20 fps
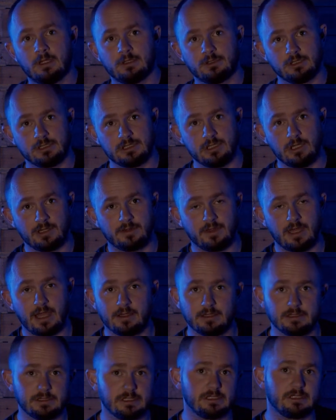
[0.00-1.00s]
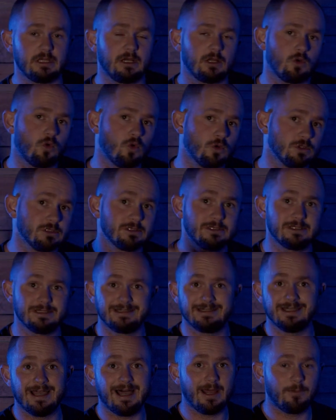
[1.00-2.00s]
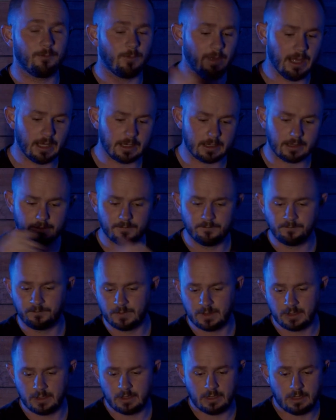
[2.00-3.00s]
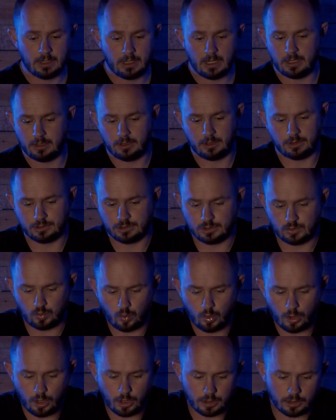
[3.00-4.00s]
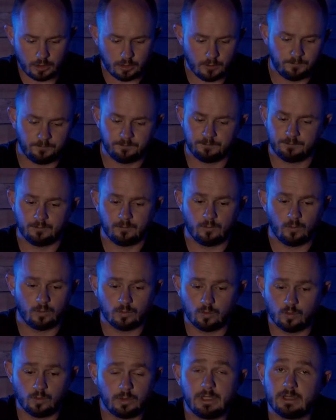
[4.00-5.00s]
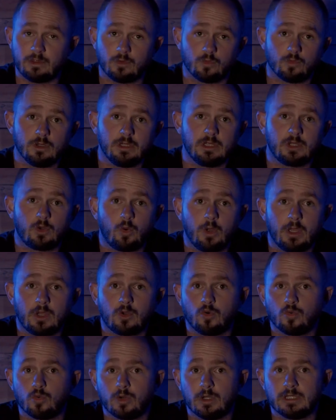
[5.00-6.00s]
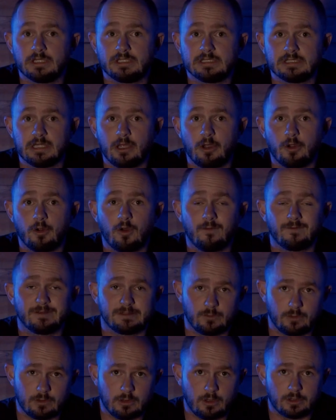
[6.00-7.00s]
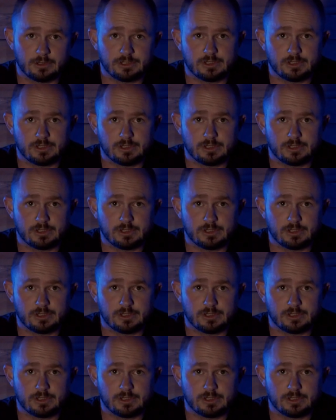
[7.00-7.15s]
Just like that. And it's just going to cause it to dart back, and you can just work it either really quick or really slow. Obviously with a lot